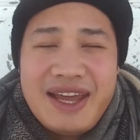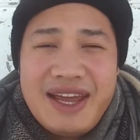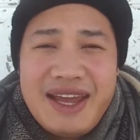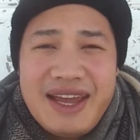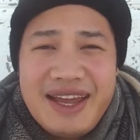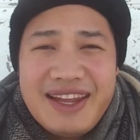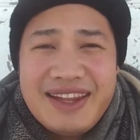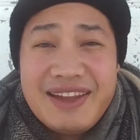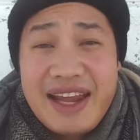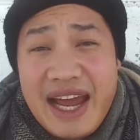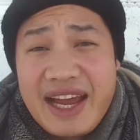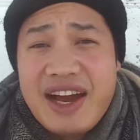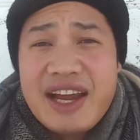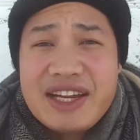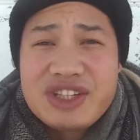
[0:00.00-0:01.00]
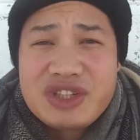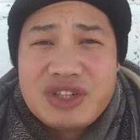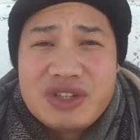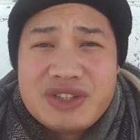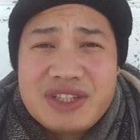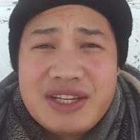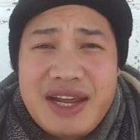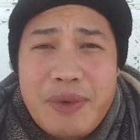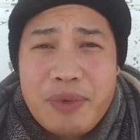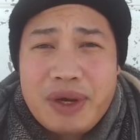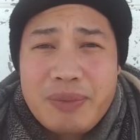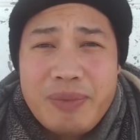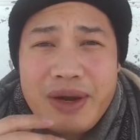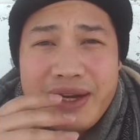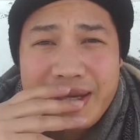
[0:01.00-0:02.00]
And I got introduced to
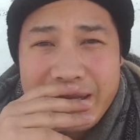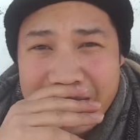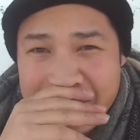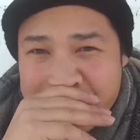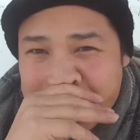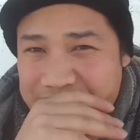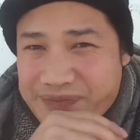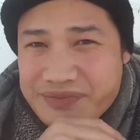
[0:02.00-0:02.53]
network marketing.